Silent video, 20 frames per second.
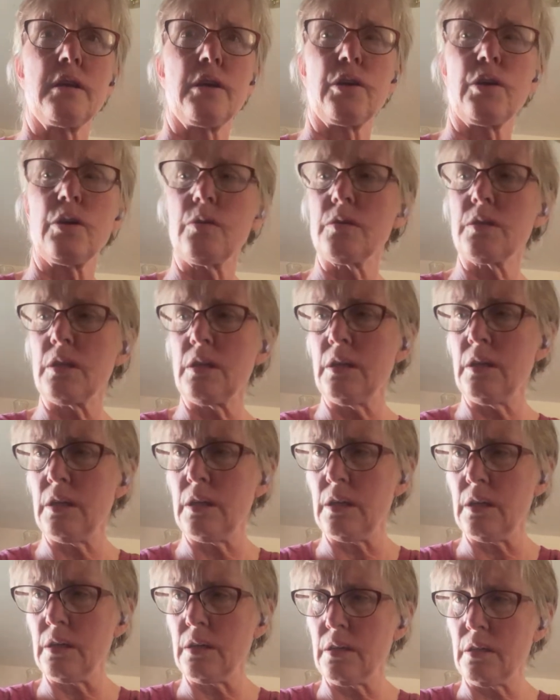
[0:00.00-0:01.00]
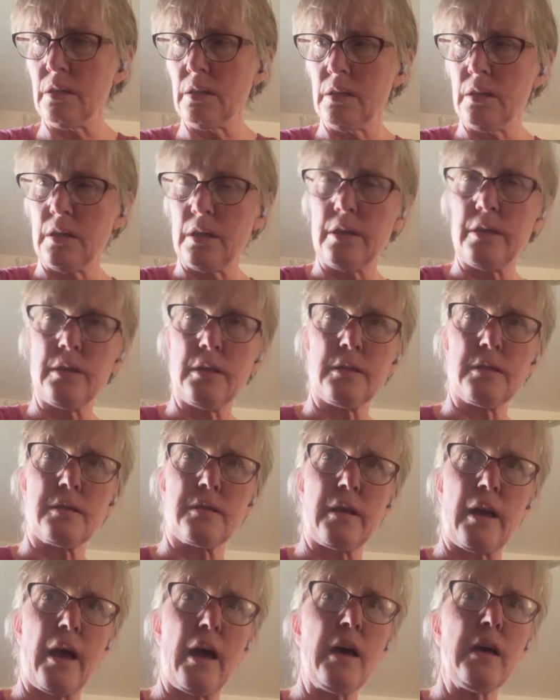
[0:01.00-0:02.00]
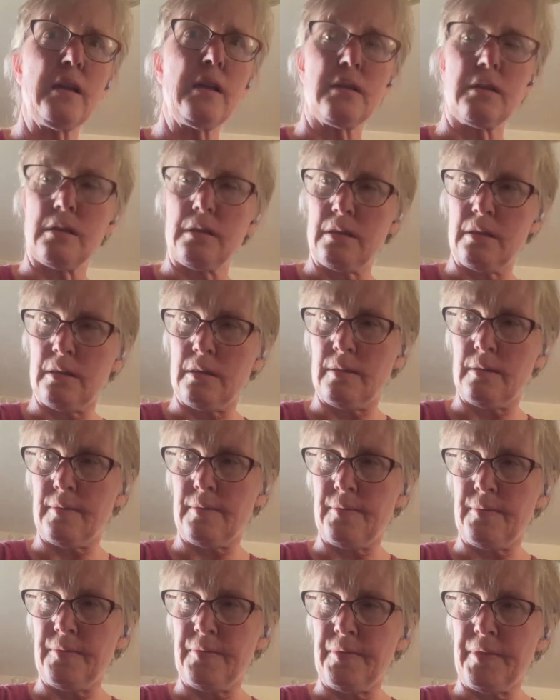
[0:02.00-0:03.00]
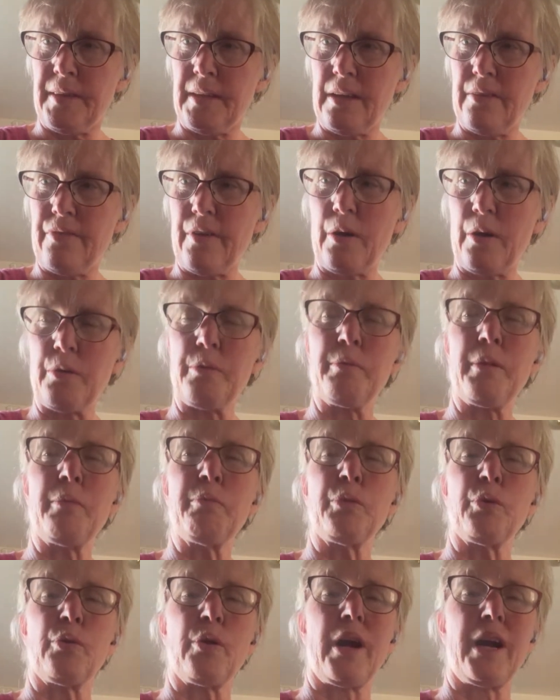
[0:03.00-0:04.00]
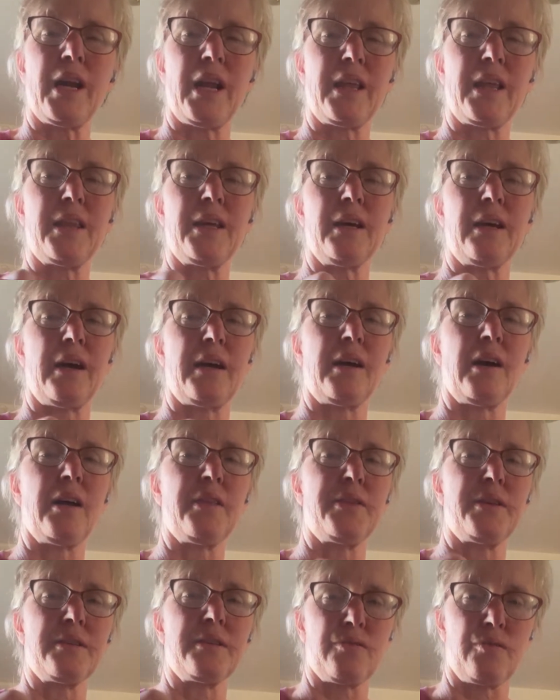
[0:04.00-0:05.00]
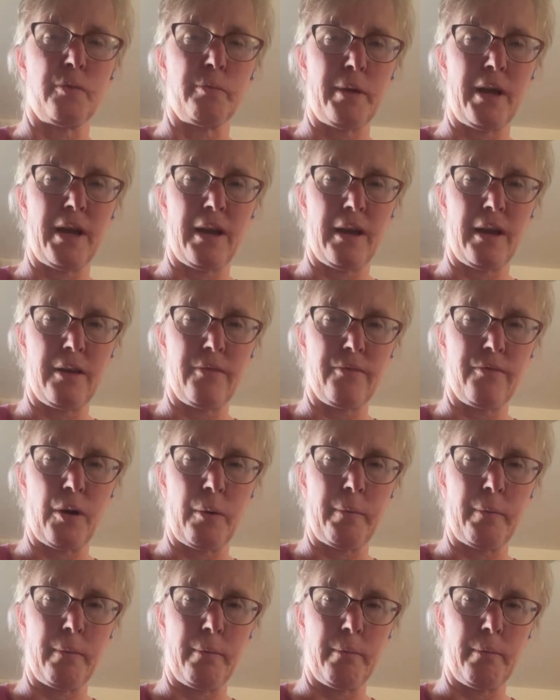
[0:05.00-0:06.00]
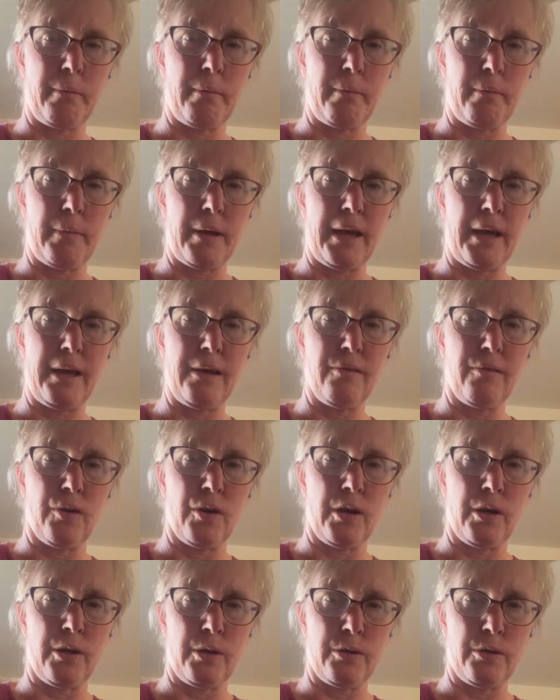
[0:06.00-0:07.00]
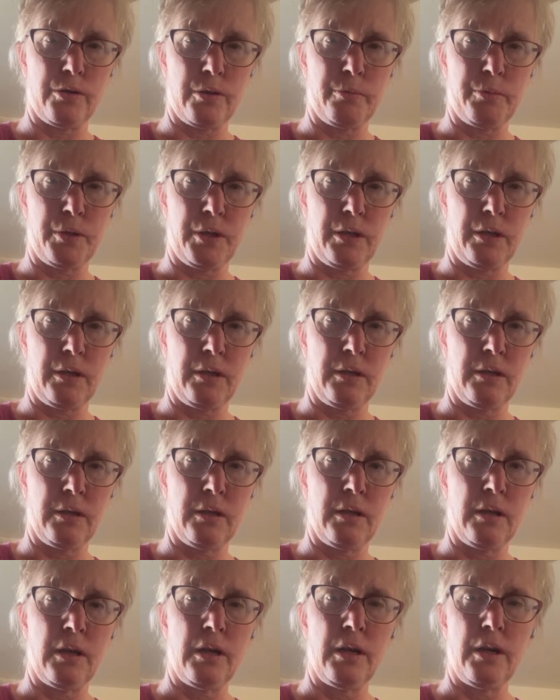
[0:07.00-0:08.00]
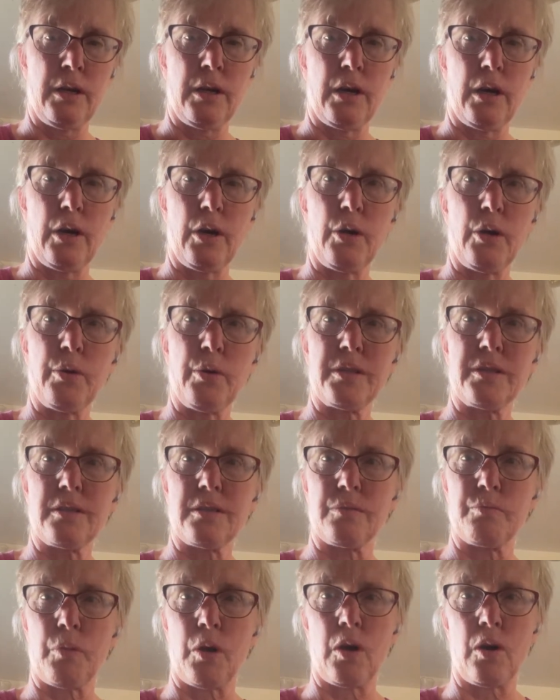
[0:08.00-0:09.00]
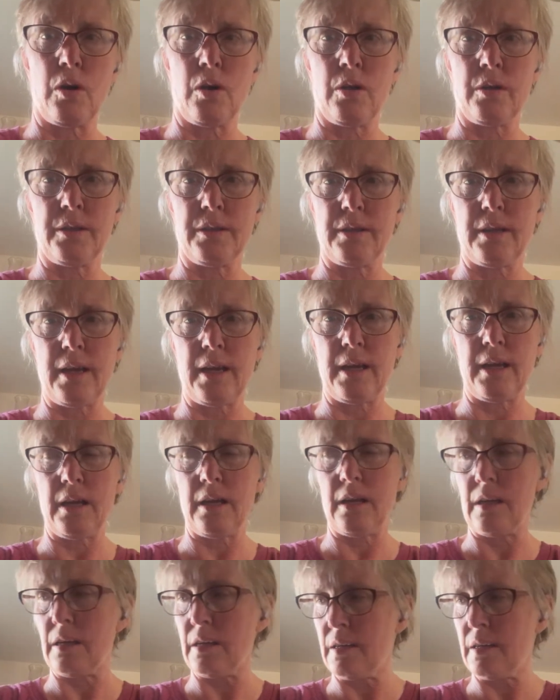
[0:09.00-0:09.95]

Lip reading: that goes in here in the set. If I remember right, I think I got this from Avon or something. Oh, it's small. Dang it.